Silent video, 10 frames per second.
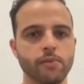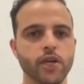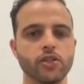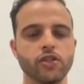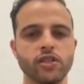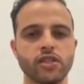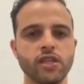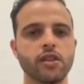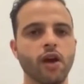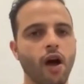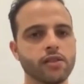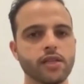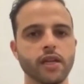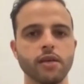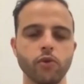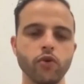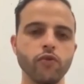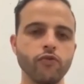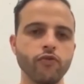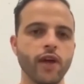because your teeth constantly
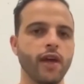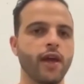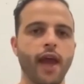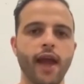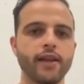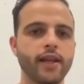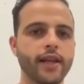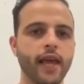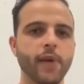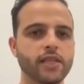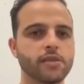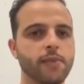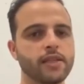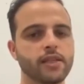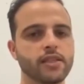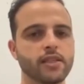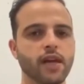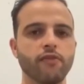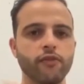move, and the name explains it itself.